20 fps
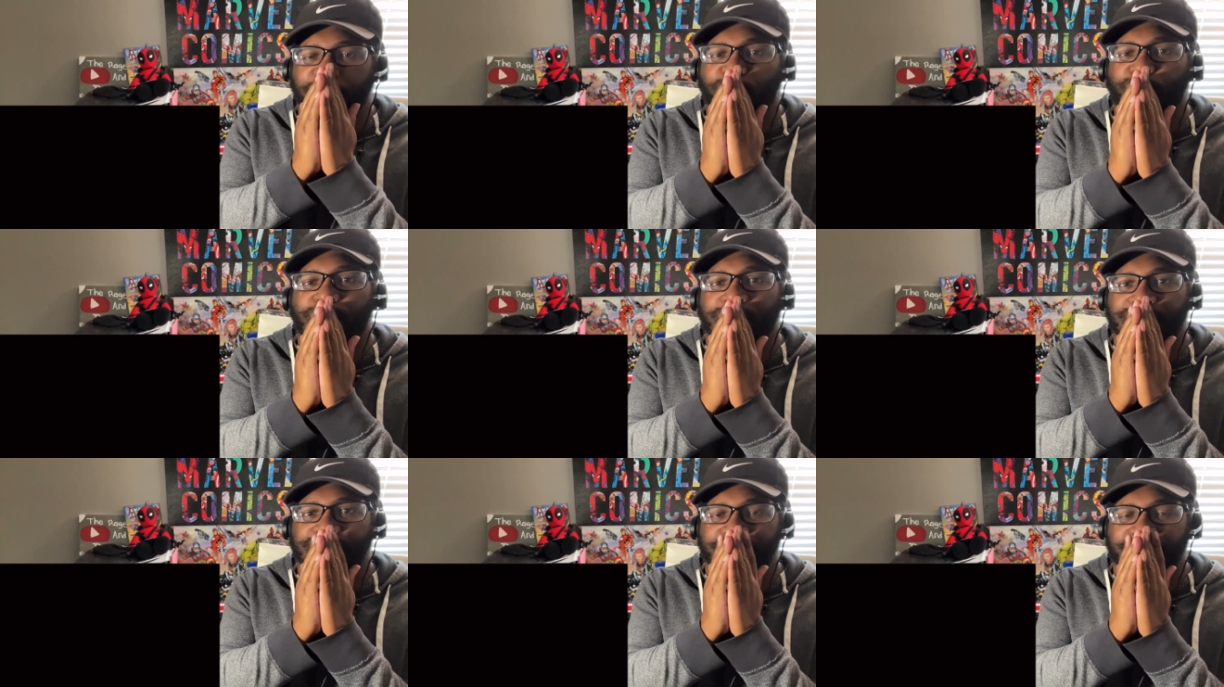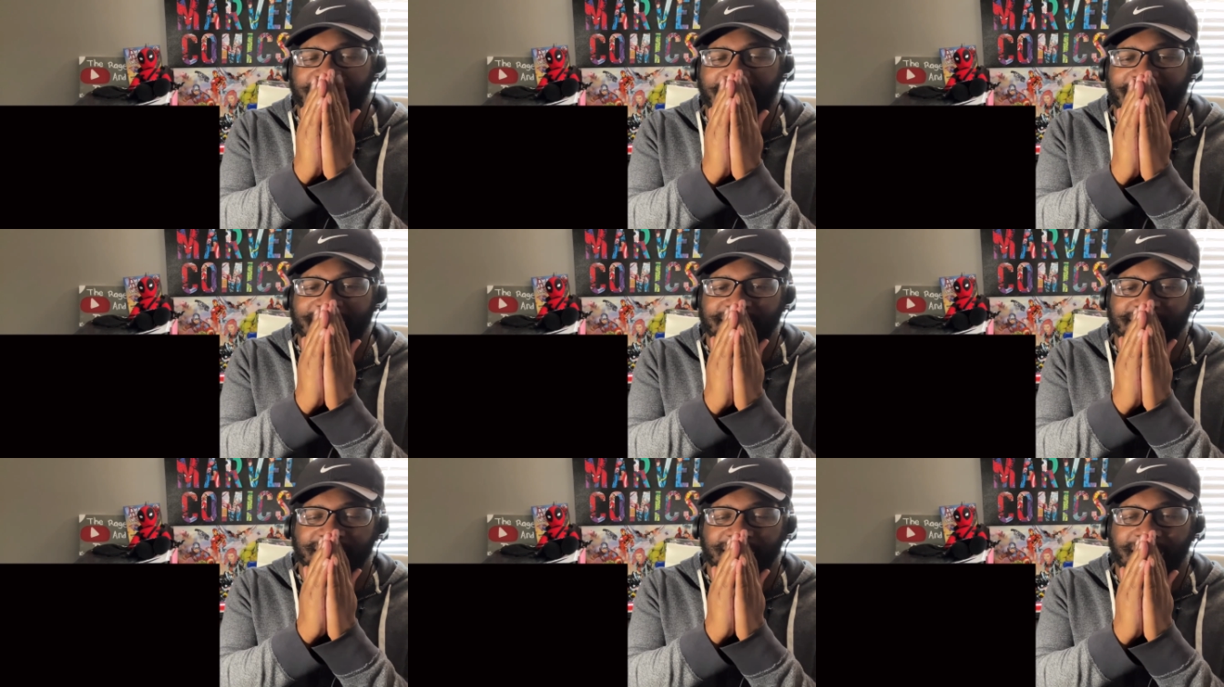the Worst
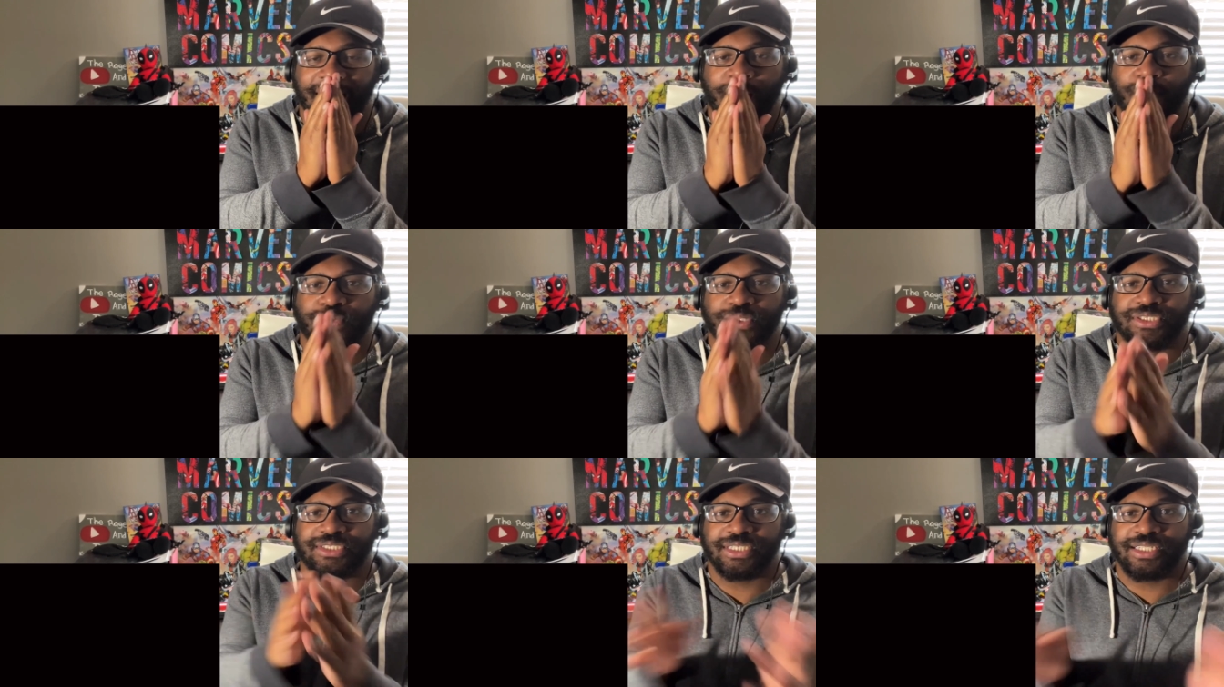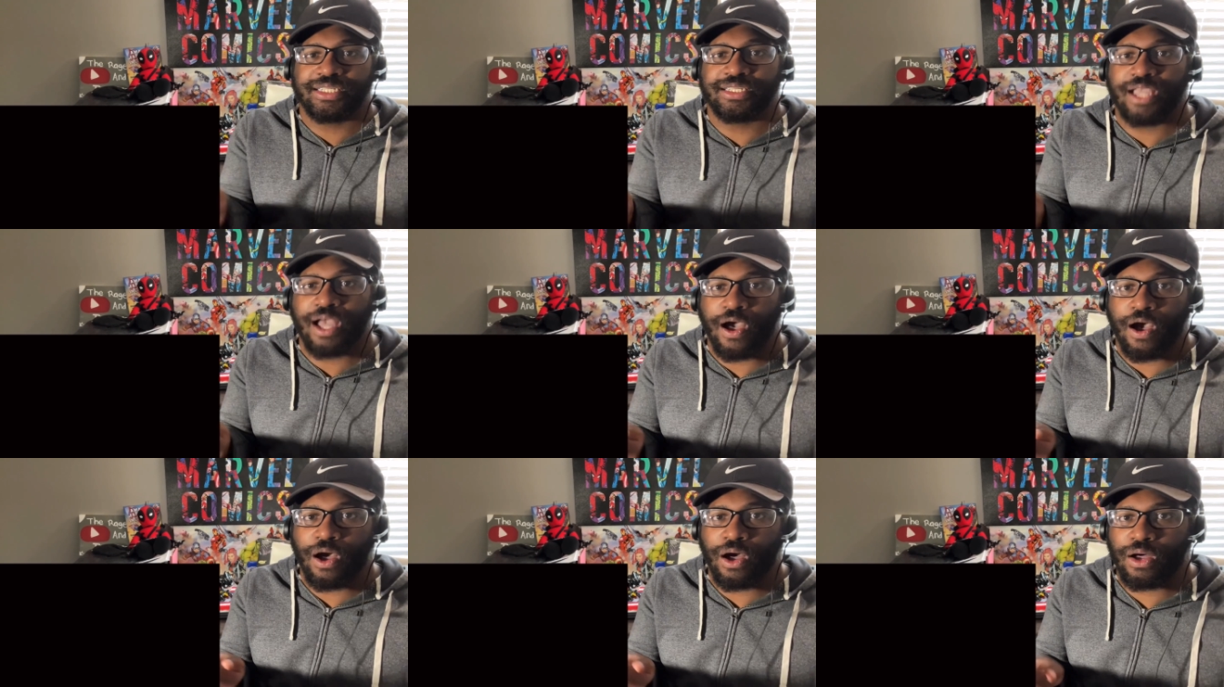Reaction. I will see
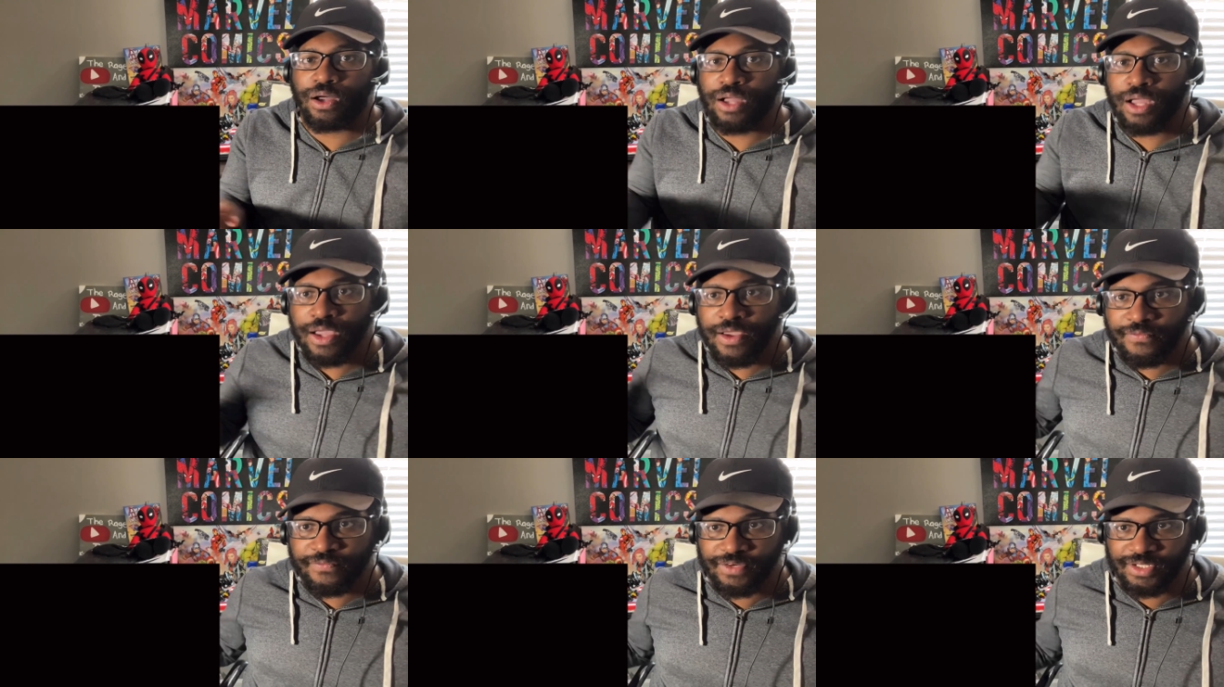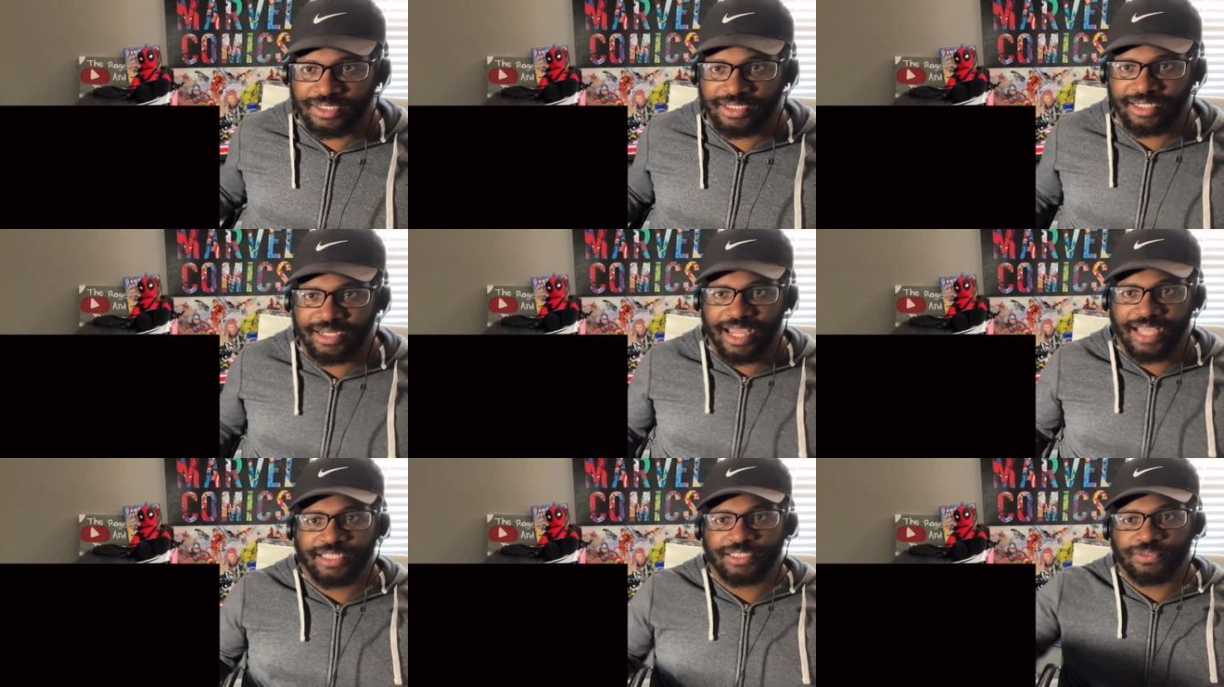y'all for the
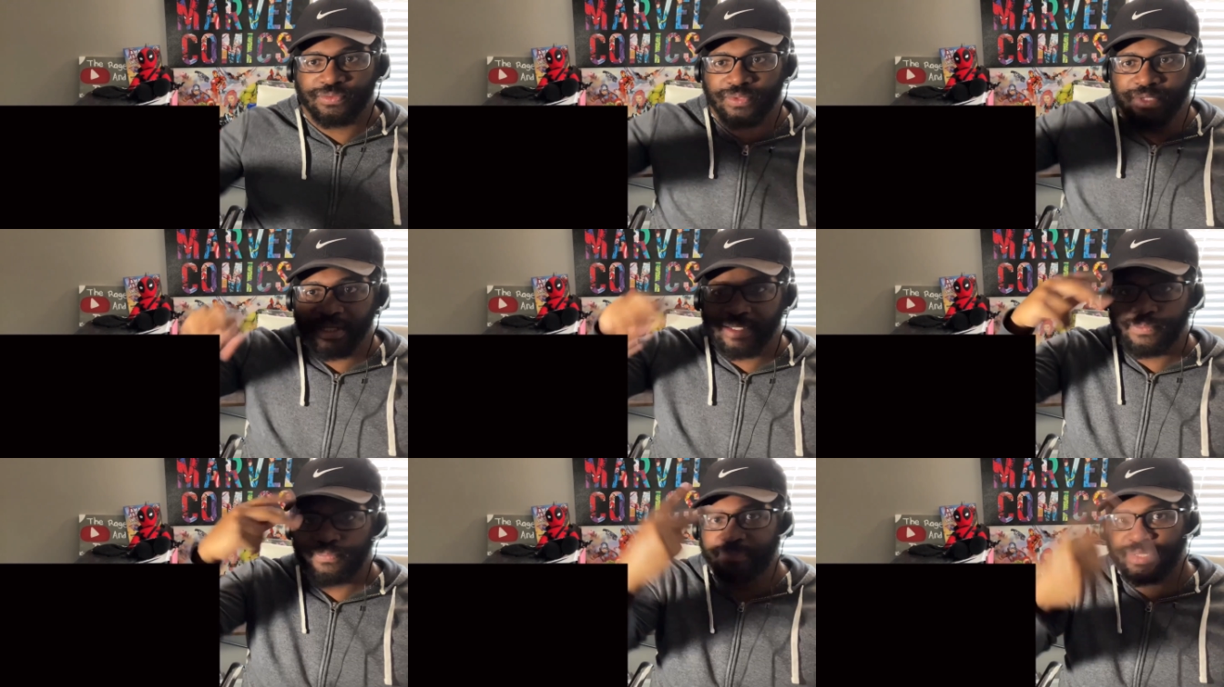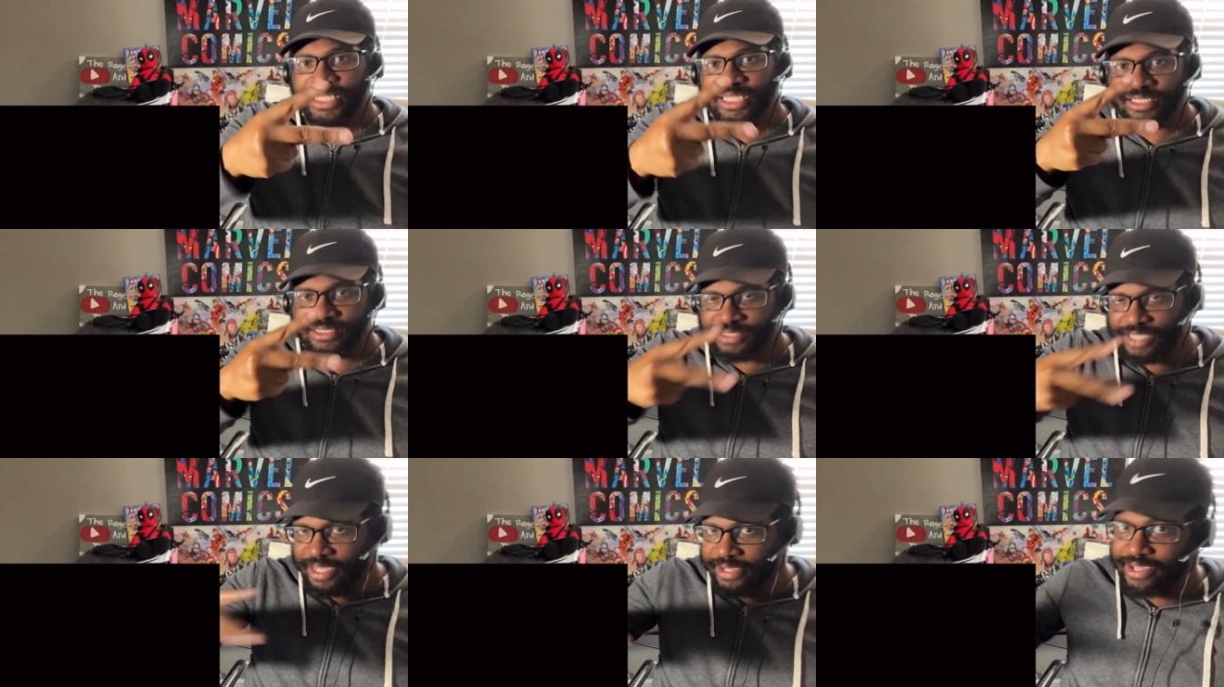next one.
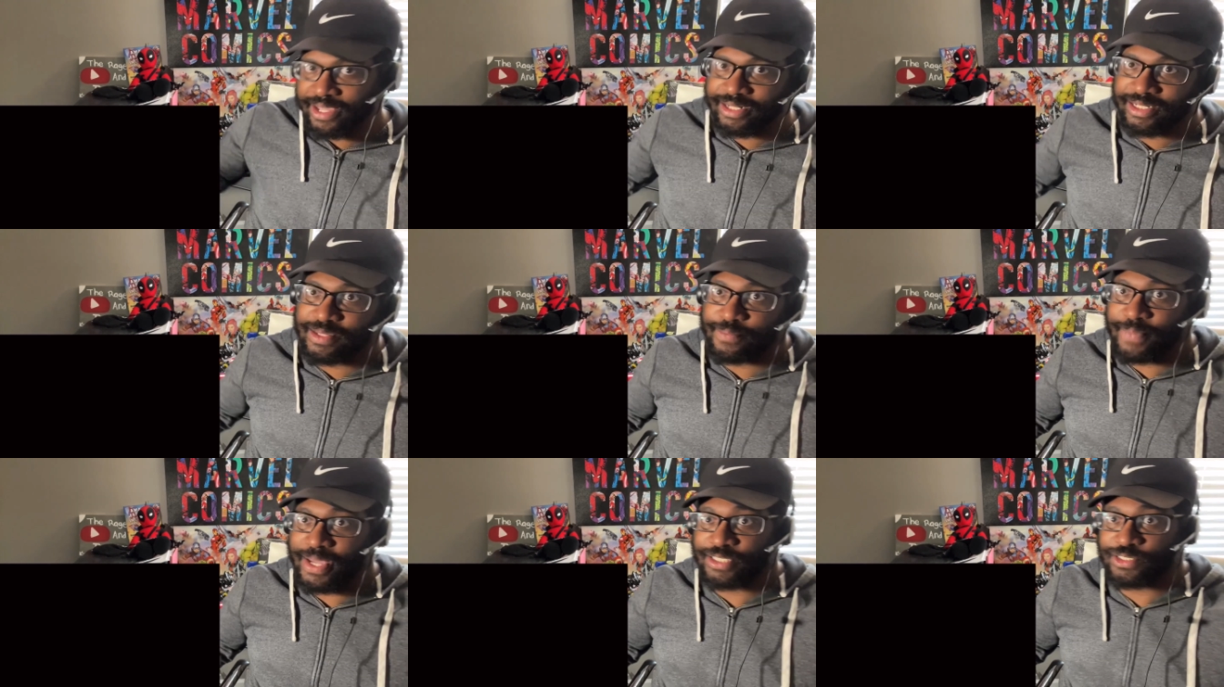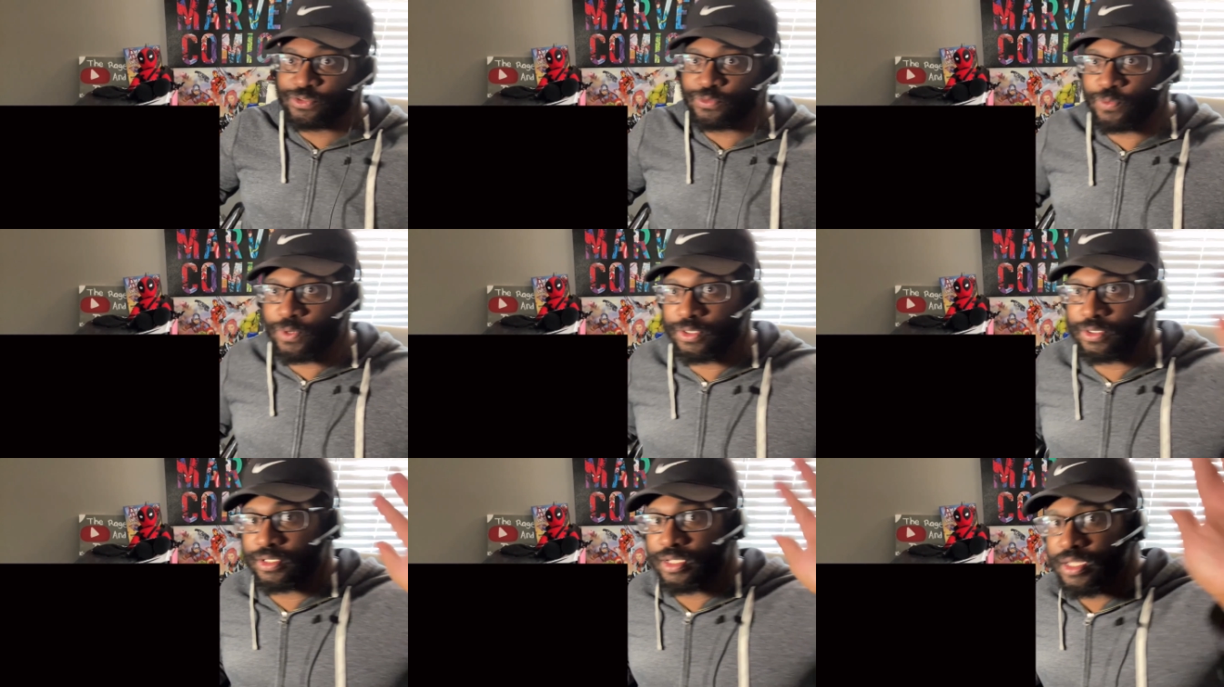Peace. I got to get back to
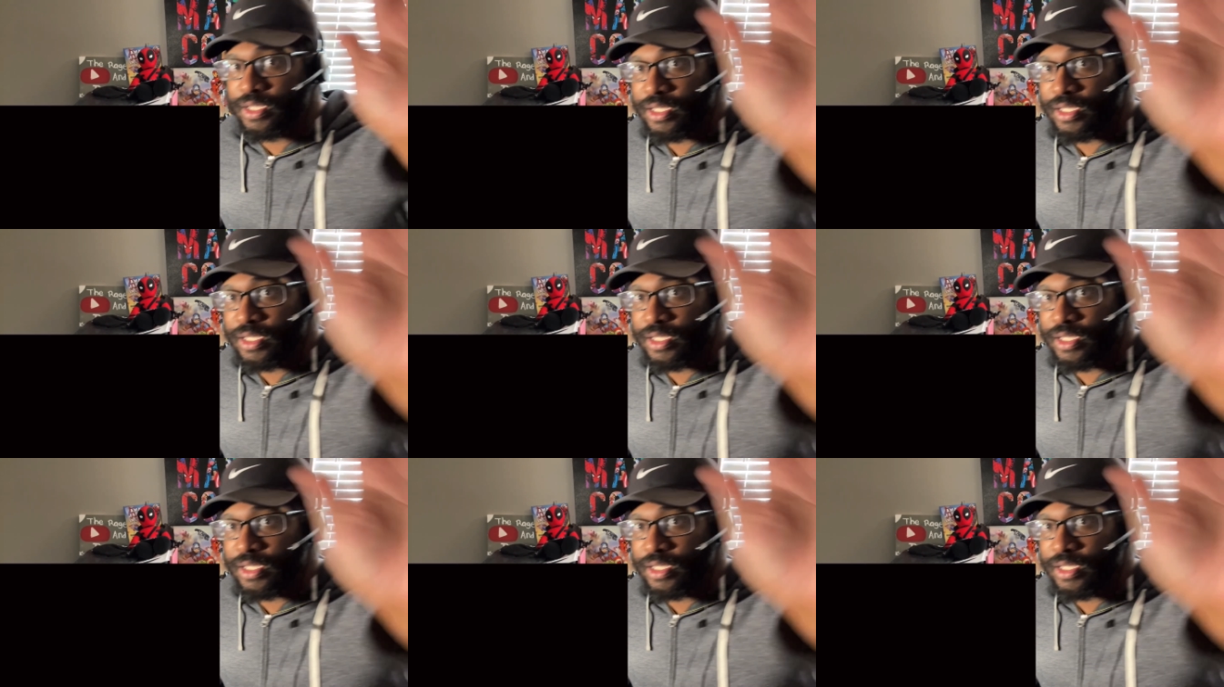work.